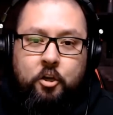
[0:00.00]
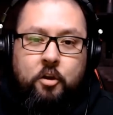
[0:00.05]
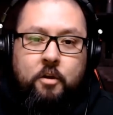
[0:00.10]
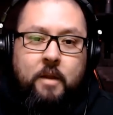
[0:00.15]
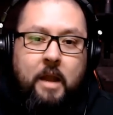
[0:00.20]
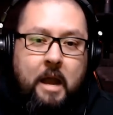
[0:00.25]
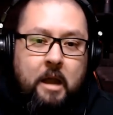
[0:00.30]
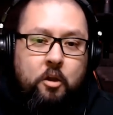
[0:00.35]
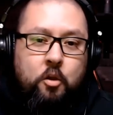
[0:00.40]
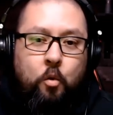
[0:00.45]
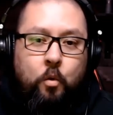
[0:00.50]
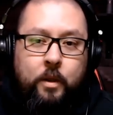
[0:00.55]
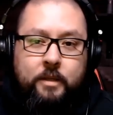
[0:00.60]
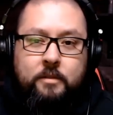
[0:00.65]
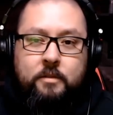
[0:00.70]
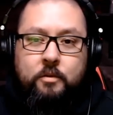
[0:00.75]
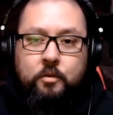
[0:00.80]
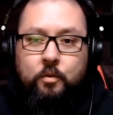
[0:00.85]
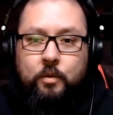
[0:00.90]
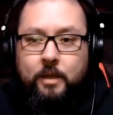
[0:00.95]
you're not going
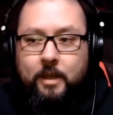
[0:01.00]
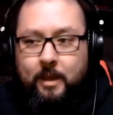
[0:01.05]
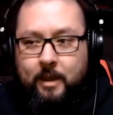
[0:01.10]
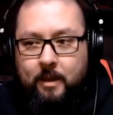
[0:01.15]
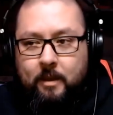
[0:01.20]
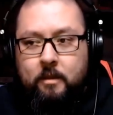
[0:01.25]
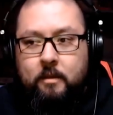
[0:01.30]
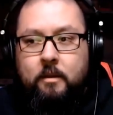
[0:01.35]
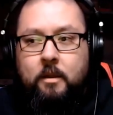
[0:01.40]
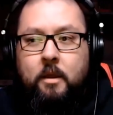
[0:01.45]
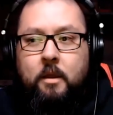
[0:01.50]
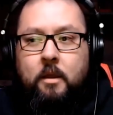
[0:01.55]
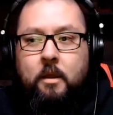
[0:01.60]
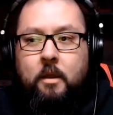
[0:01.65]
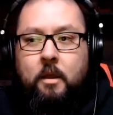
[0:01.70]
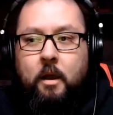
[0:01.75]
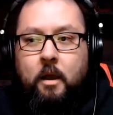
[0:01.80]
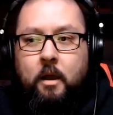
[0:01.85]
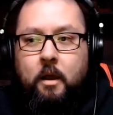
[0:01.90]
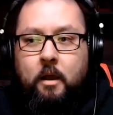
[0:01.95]
to get
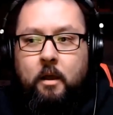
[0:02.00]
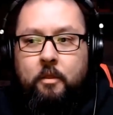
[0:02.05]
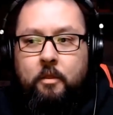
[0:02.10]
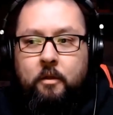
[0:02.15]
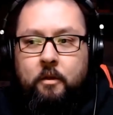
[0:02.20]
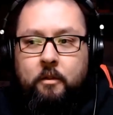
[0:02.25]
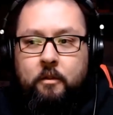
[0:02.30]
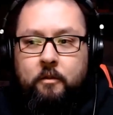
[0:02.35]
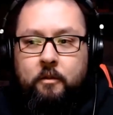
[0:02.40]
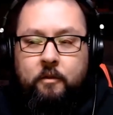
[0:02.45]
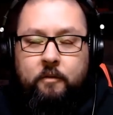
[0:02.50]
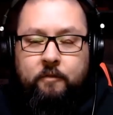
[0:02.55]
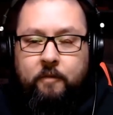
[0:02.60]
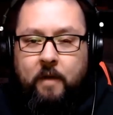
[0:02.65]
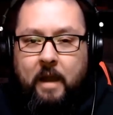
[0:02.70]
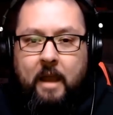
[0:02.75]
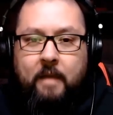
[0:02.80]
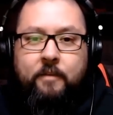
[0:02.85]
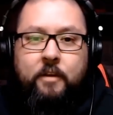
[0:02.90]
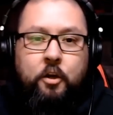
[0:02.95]
the
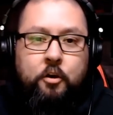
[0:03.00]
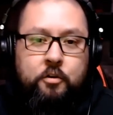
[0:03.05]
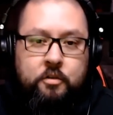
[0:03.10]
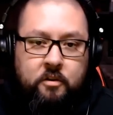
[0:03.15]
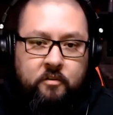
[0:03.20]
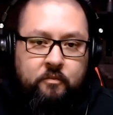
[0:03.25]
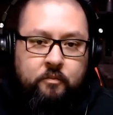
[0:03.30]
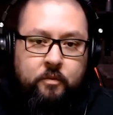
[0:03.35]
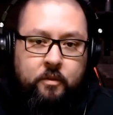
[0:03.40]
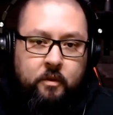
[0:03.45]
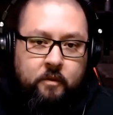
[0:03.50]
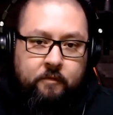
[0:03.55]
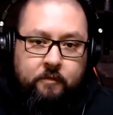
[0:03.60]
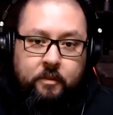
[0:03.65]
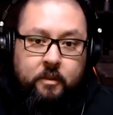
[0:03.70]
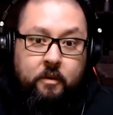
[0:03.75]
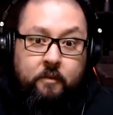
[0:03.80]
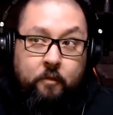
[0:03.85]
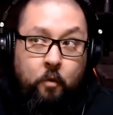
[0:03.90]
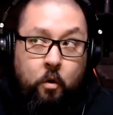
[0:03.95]
5 years of
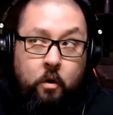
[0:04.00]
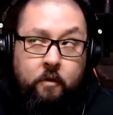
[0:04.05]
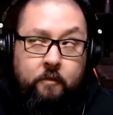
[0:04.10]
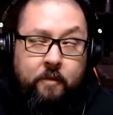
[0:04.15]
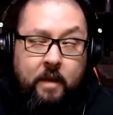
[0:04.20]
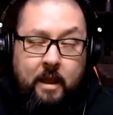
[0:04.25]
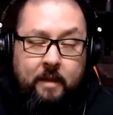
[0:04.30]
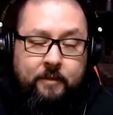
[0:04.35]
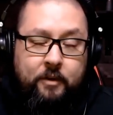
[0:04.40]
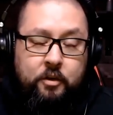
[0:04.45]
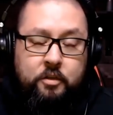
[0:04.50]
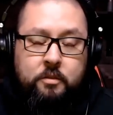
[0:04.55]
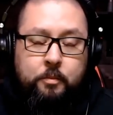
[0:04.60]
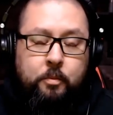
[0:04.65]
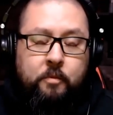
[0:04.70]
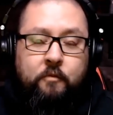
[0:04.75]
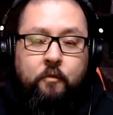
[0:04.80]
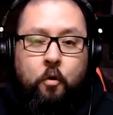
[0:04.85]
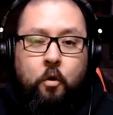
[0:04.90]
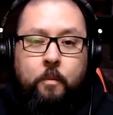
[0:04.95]
the 4 or 5 years of
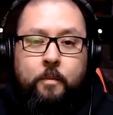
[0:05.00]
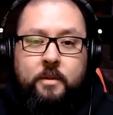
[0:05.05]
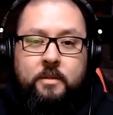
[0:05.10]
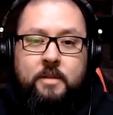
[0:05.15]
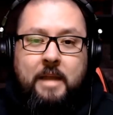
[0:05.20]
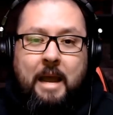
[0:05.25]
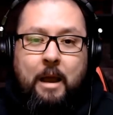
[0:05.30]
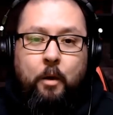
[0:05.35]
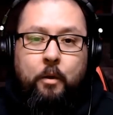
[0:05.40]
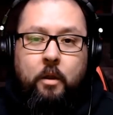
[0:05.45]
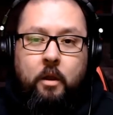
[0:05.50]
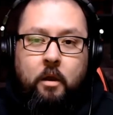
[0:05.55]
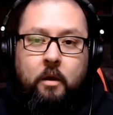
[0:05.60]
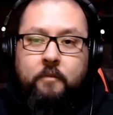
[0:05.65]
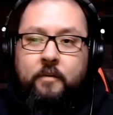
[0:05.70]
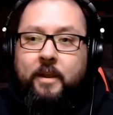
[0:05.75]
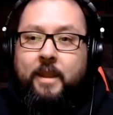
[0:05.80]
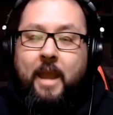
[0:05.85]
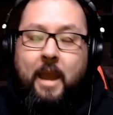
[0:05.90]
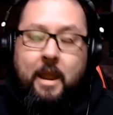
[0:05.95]
performance out
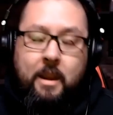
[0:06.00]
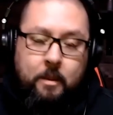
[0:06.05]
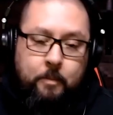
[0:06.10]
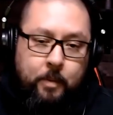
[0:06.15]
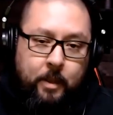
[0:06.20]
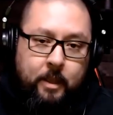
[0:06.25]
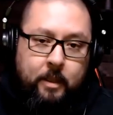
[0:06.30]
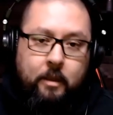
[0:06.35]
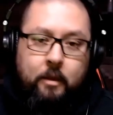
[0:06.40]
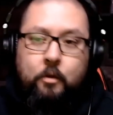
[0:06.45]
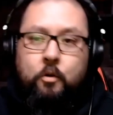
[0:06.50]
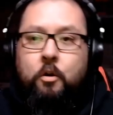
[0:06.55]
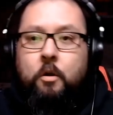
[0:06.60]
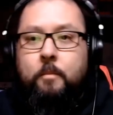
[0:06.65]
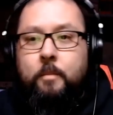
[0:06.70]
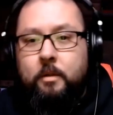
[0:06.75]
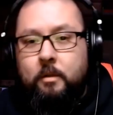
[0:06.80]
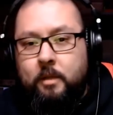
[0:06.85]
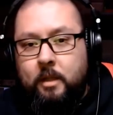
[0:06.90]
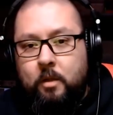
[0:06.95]
of a Kenny Pickett or a
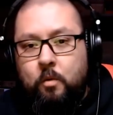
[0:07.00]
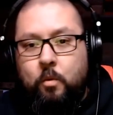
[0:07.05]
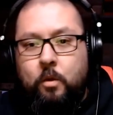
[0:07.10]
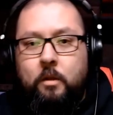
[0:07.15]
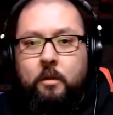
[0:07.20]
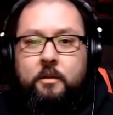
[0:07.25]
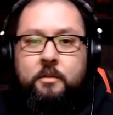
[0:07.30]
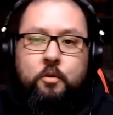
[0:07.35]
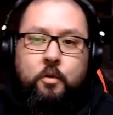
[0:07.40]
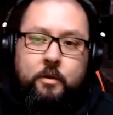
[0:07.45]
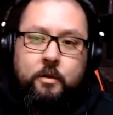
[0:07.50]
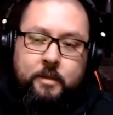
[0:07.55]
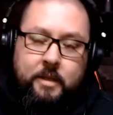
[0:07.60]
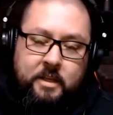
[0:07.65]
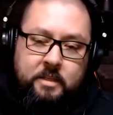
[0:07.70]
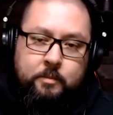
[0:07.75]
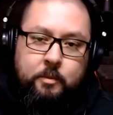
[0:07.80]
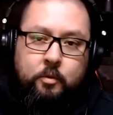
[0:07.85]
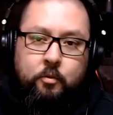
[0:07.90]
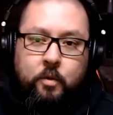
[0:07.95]
Malik Willis or a
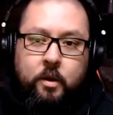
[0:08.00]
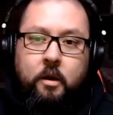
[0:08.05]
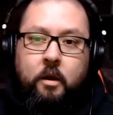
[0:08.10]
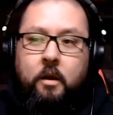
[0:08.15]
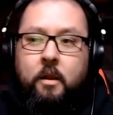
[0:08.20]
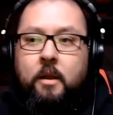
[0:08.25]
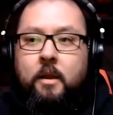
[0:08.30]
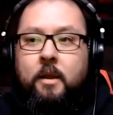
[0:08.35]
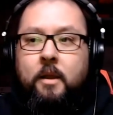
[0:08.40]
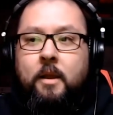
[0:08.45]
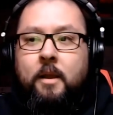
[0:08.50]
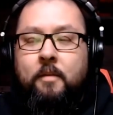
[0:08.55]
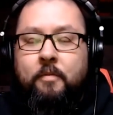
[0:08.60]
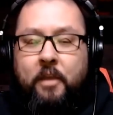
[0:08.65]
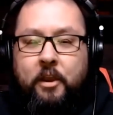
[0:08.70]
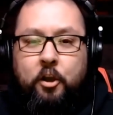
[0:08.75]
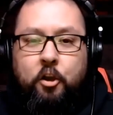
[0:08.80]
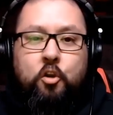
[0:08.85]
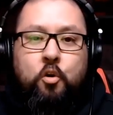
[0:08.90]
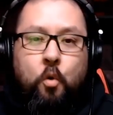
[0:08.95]
Desmond Ridder that
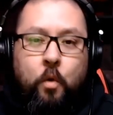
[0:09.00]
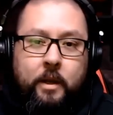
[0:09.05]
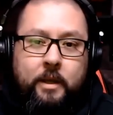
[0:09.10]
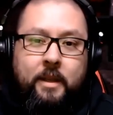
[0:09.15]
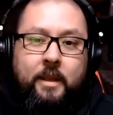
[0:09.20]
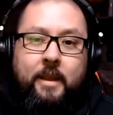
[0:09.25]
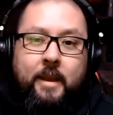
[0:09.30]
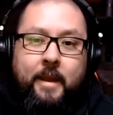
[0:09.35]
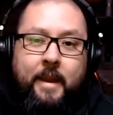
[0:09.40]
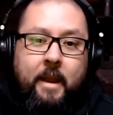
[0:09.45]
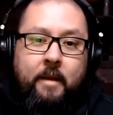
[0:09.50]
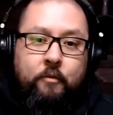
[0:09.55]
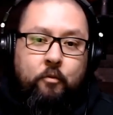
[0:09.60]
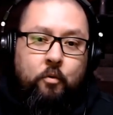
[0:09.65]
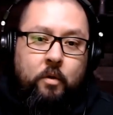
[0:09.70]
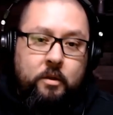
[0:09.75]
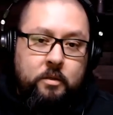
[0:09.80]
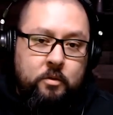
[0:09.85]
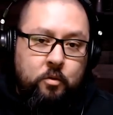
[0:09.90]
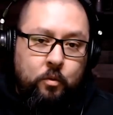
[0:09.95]
you're going to get out of a
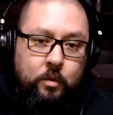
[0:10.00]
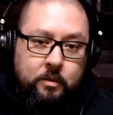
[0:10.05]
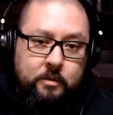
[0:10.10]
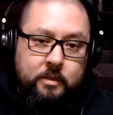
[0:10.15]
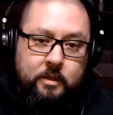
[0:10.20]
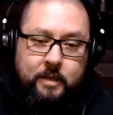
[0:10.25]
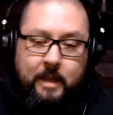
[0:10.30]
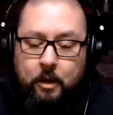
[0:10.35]
Russell Wilson.